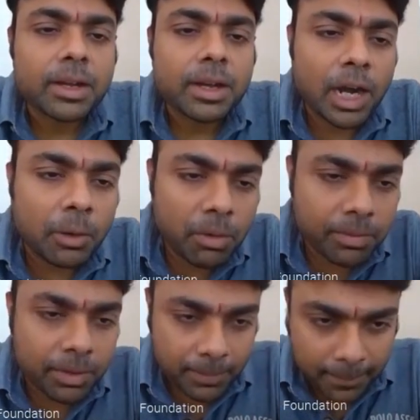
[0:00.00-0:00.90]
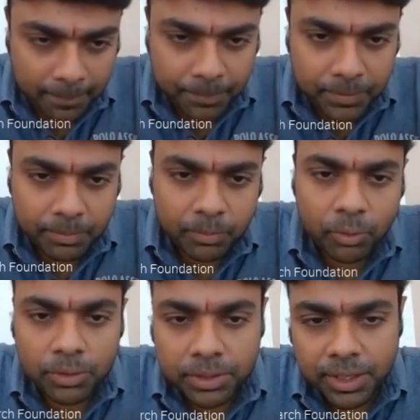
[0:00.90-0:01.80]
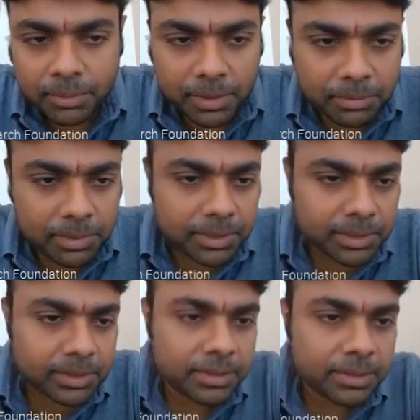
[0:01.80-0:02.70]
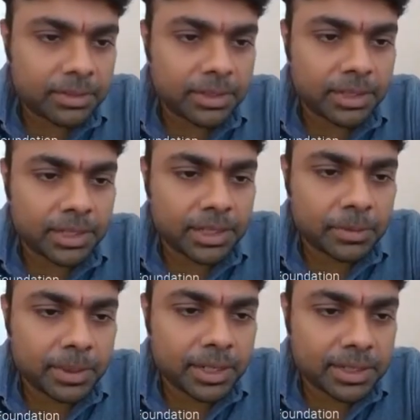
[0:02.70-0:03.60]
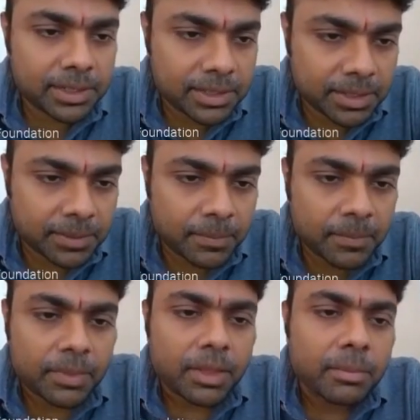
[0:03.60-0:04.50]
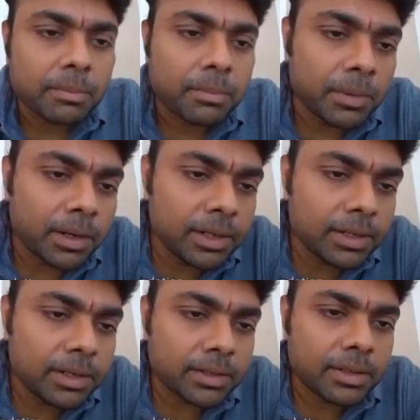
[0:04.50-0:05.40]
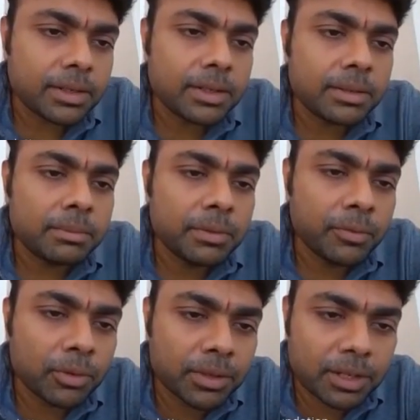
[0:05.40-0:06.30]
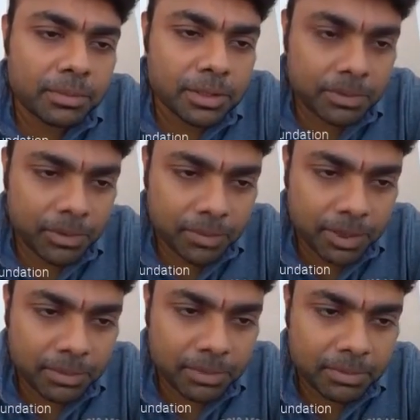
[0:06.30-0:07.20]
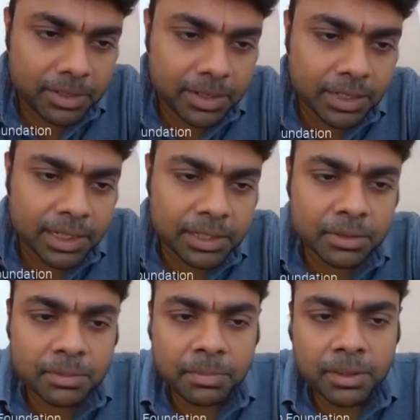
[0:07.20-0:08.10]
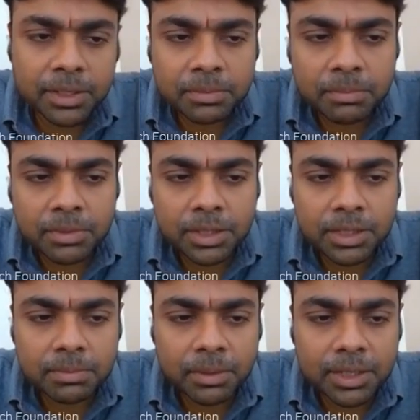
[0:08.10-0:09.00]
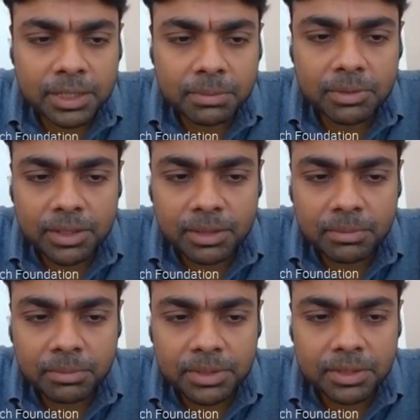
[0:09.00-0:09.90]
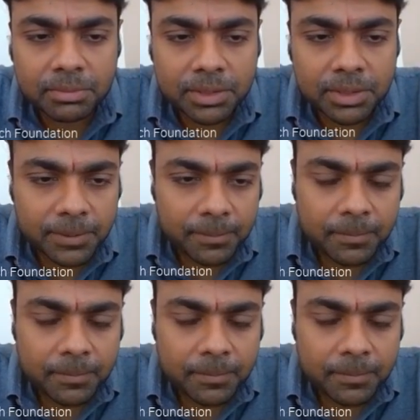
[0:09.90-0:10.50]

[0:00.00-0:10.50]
However, post the amendment in 2016, earlier, before the commencement of the Amendment Act, it is punishable with an imprisonment